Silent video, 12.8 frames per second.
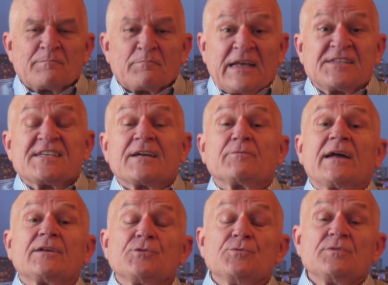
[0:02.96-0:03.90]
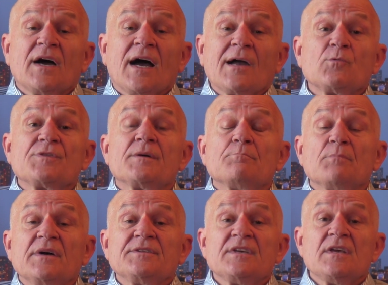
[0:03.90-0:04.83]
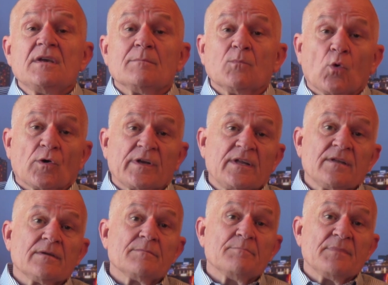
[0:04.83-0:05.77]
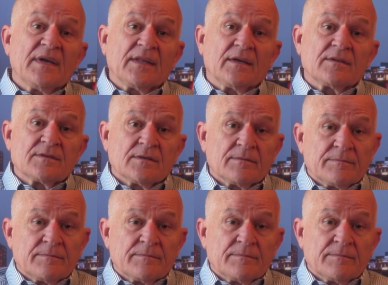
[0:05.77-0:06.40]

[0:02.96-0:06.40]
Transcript: It's That Gratitude Guy with the Monday Morning Minute.